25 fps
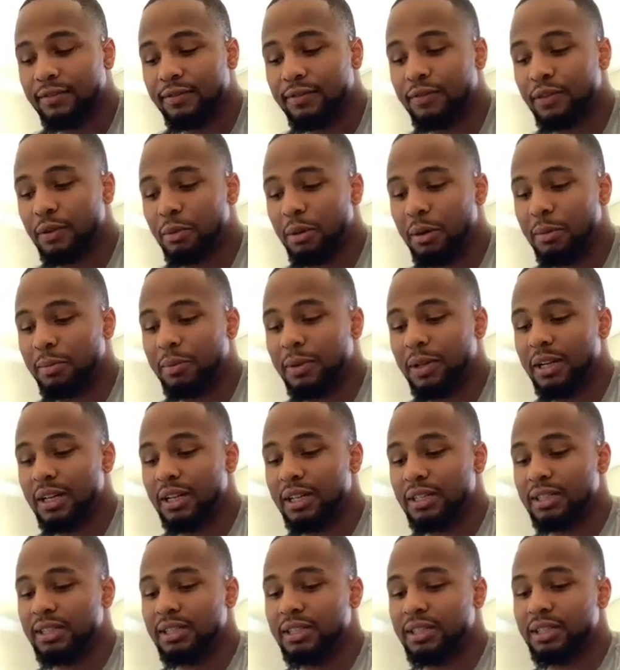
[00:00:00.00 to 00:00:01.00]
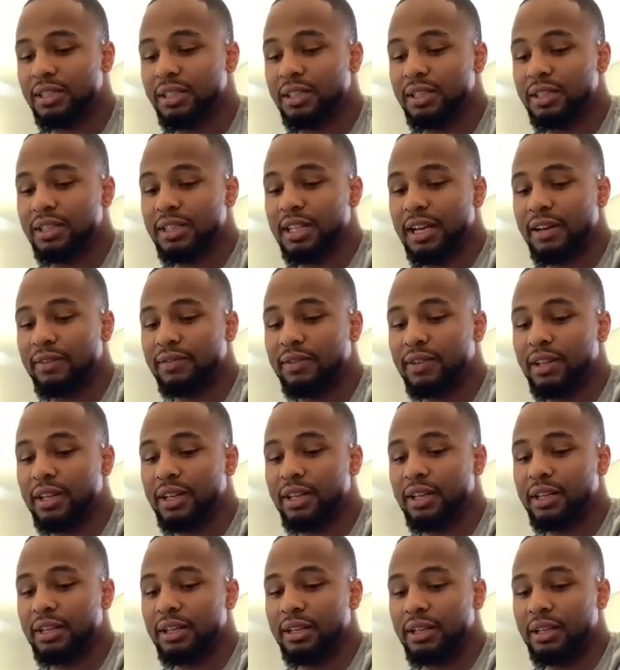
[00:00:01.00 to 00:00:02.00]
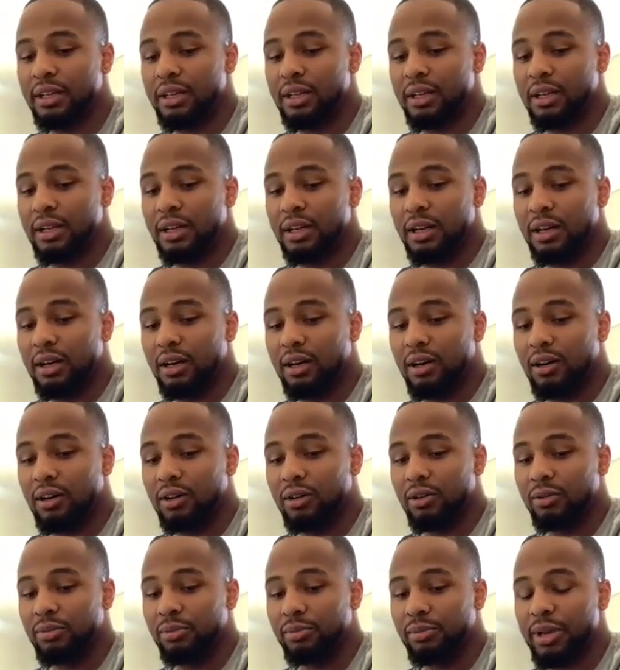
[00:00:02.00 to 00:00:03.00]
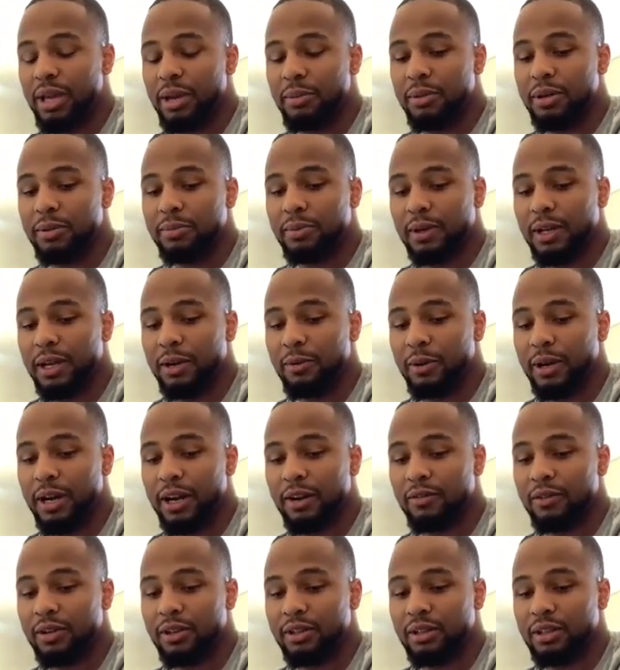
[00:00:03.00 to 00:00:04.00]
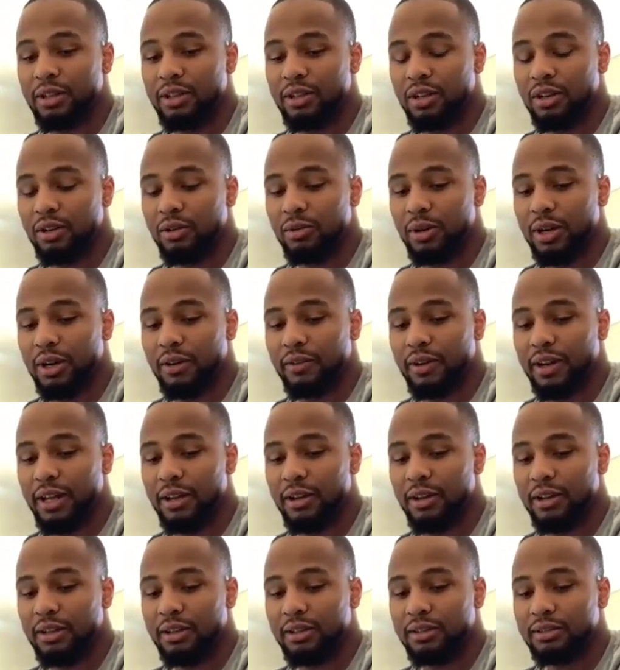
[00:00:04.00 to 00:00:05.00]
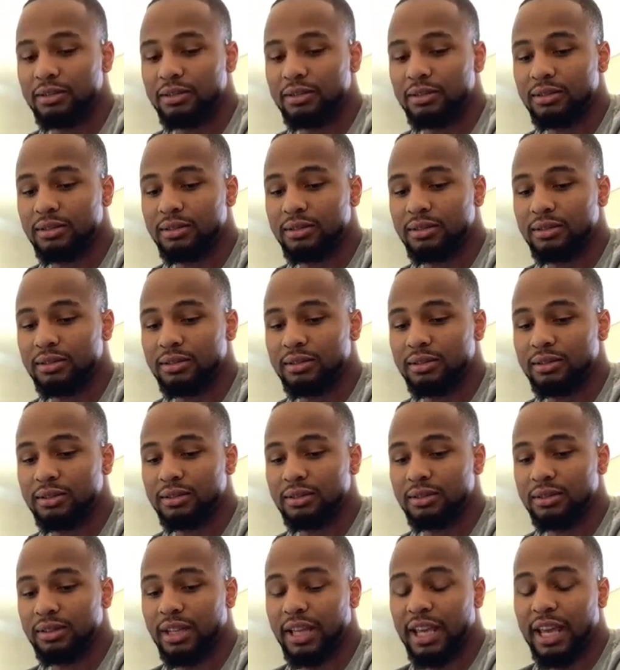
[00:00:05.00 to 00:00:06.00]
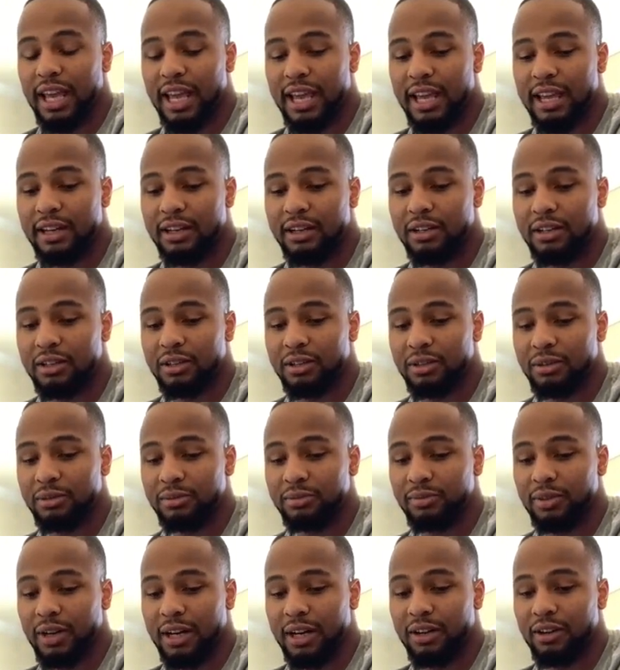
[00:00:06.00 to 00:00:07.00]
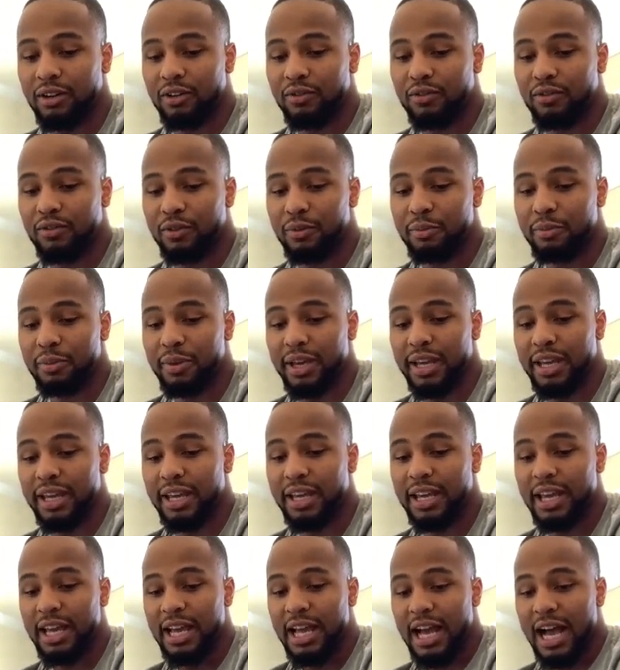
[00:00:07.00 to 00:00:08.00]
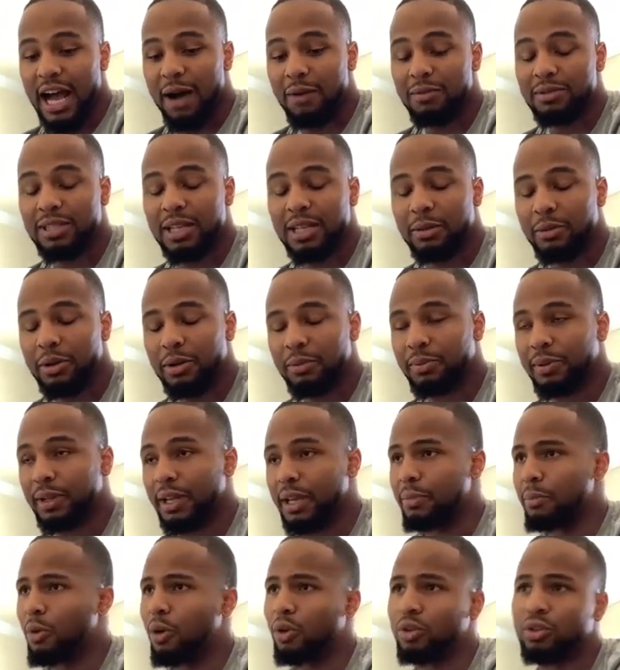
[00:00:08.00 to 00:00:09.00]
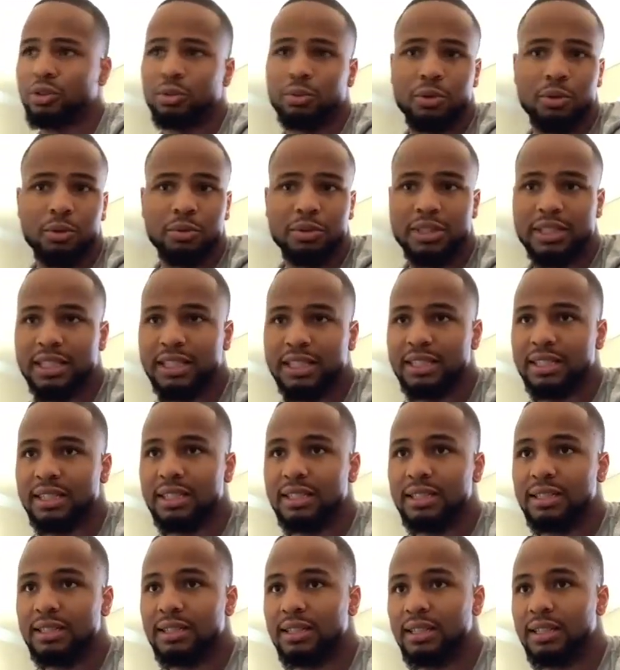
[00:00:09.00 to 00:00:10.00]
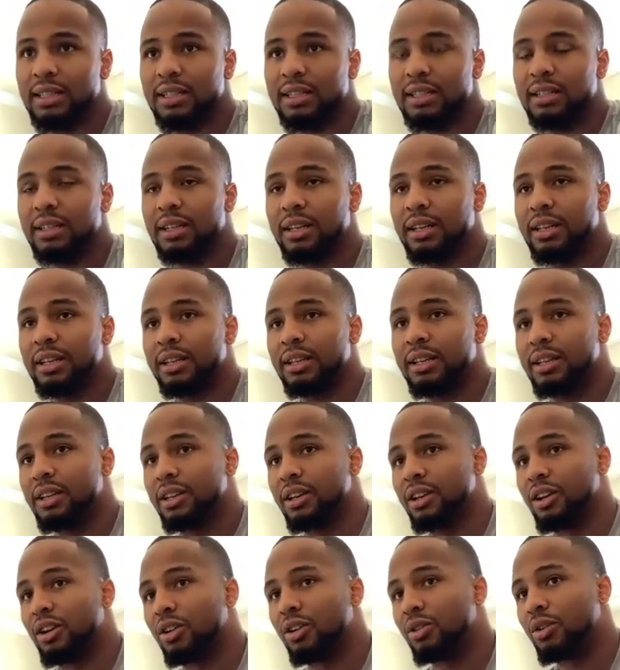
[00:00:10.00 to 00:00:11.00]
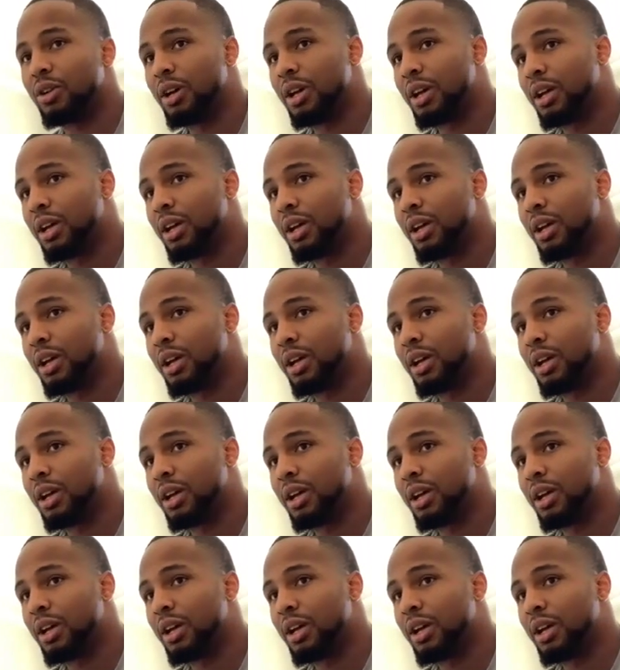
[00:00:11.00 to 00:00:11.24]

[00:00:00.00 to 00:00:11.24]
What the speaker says: football players should definitely be able to play whatever, you know, whatever they can. I know for me, I was able to play multiple positions and, you know,